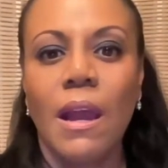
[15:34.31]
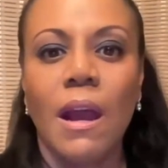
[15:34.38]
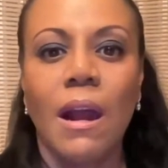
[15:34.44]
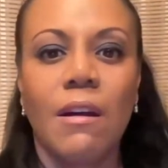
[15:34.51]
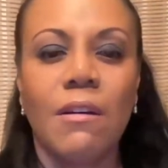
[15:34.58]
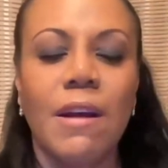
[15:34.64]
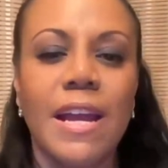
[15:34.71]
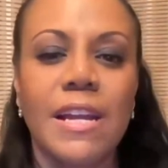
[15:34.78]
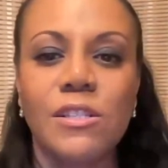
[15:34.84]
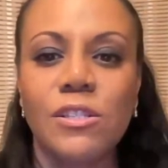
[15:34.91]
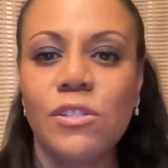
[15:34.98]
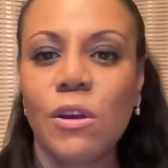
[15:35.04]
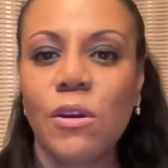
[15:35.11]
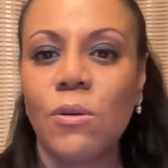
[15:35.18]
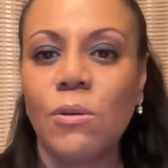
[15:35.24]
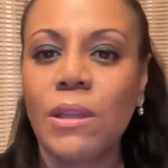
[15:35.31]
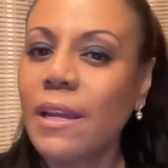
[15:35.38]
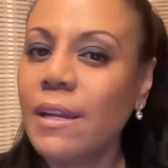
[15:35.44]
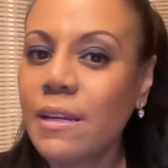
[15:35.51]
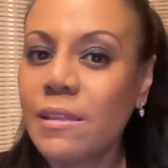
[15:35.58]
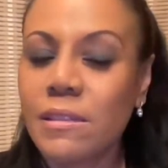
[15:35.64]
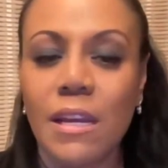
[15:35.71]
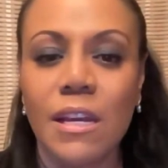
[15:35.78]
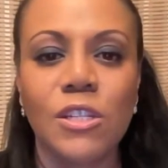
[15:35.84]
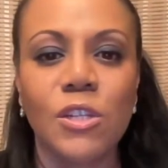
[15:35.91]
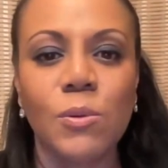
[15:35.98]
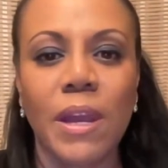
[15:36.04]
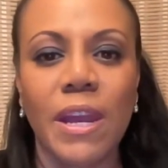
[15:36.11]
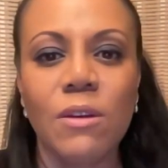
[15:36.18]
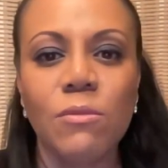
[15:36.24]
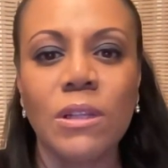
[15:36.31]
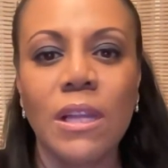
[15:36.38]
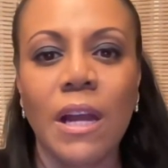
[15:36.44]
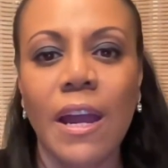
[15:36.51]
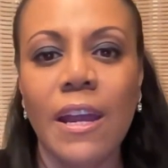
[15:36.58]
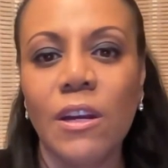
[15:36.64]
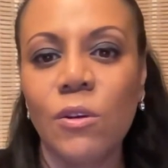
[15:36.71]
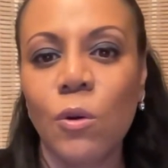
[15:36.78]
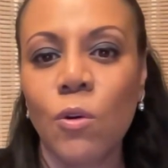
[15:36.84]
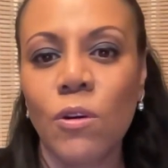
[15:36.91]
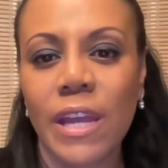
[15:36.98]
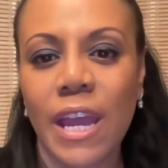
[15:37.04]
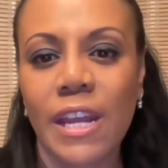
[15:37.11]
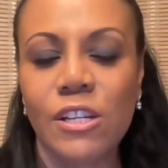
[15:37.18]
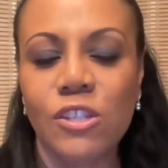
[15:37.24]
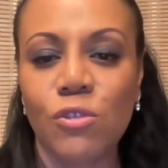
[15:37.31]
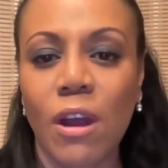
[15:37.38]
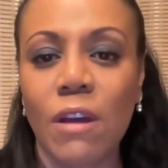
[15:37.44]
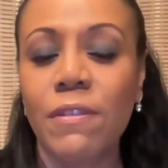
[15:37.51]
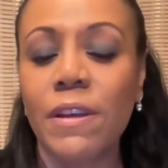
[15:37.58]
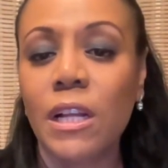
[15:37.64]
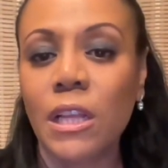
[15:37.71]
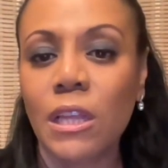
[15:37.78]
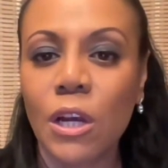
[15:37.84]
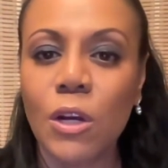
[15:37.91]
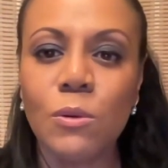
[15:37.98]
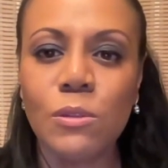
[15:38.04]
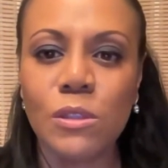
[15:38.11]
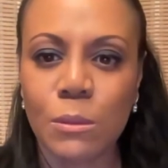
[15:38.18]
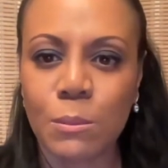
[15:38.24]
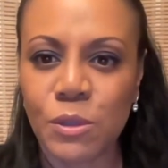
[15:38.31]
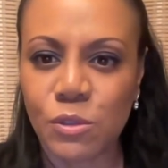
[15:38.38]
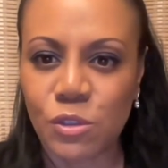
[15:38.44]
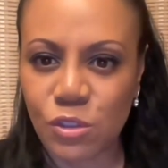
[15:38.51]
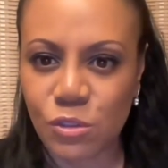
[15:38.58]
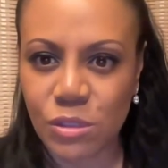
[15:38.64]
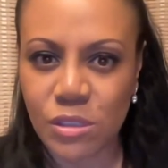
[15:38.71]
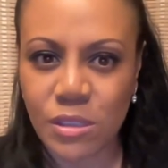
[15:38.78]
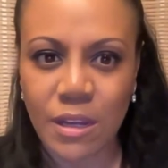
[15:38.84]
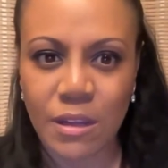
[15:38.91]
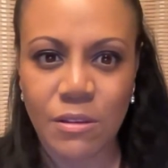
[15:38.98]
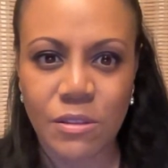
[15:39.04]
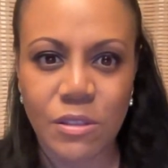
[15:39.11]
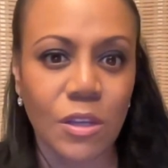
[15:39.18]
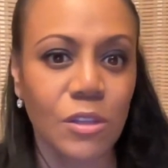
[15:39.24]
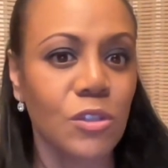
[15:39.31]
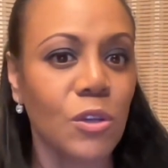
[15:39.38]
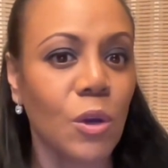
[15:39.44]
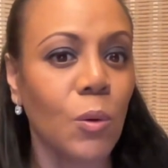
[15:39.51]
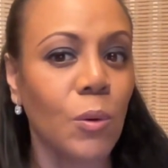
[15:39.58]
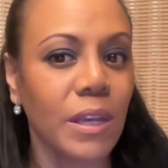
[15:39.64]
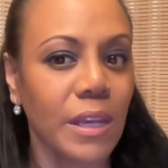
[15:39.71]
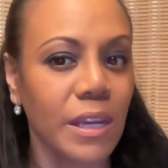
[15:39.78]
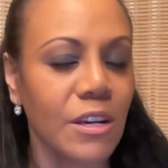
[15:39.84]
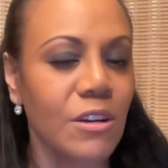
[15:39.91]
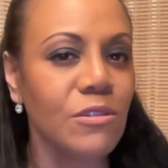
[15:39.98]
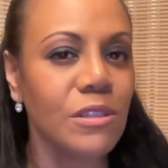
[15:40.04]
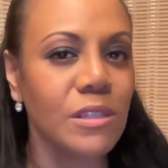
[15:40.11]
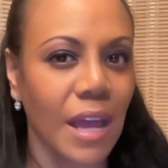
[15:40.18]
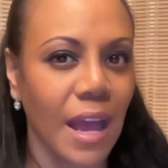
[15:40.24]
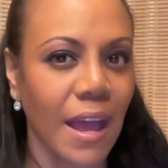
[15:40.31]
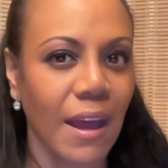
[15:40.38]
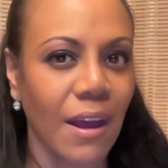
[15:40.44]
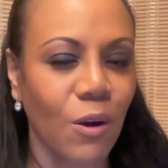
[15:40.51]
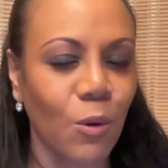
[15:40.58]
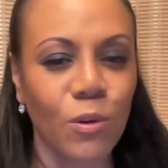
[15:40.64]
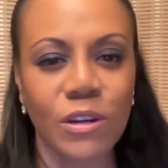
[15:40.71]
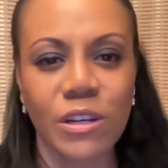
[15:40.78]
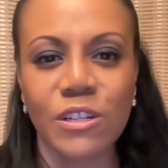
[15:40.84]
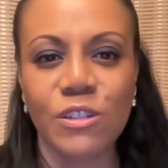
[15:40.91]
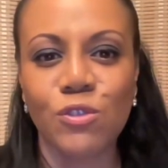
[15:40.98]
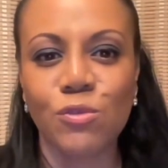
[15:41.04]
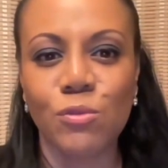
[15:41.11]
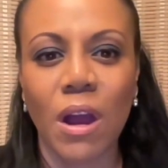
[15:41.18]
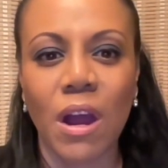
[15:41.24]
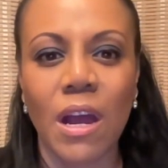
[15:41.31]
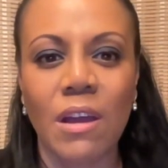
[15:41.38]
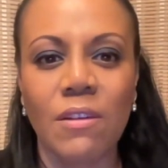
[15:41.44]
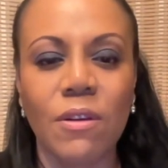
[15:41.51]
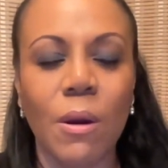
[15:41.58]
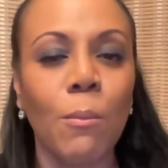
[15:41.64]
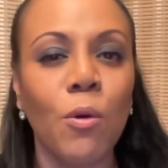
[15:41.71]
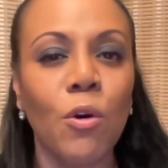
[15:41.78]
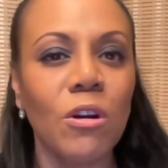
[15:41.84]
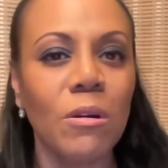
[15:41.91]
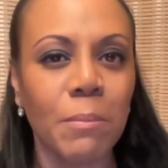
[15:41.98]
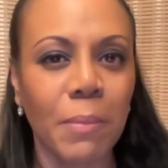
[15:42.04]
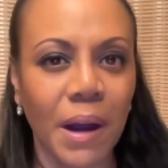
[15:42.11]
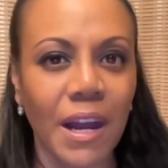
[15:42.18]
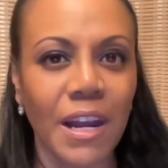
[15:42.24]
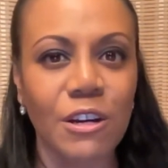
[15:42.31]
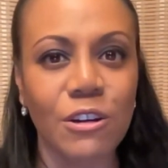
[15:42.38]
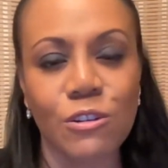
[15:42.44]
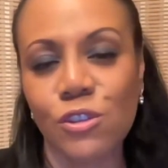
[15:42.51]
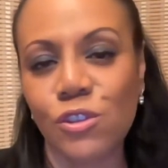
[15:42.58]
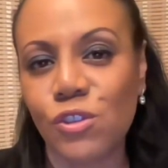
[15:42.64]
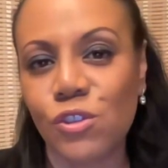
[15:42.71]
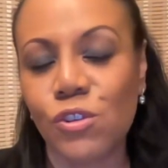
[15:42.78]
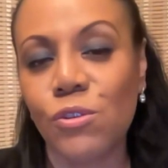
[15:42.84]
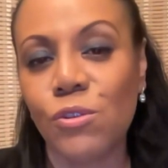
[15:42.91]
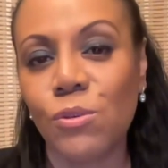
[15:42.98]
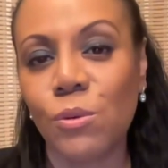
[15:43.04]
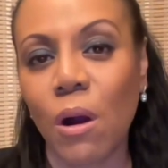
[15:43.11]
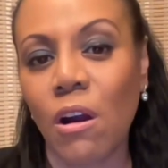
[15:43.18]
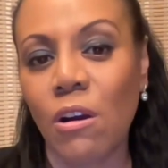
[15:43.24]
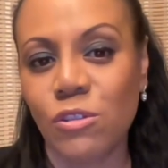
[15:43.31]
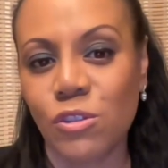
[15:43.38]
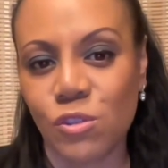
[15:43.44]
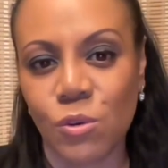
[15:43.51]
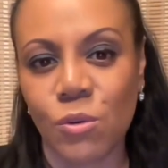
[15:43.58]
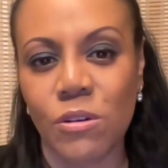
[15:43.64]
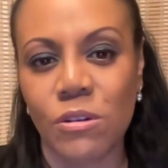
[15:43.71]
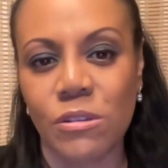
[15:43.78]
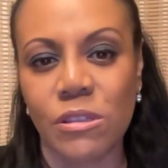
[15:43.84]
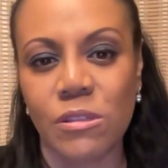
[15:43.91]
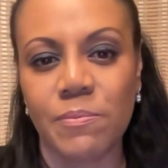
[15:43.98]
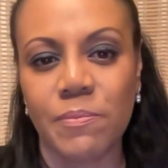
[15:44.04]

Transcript: All right, so like I said, you can't rely on organic traffic alone to boost your sales. So here's how we're going to drive more buyers to our stores.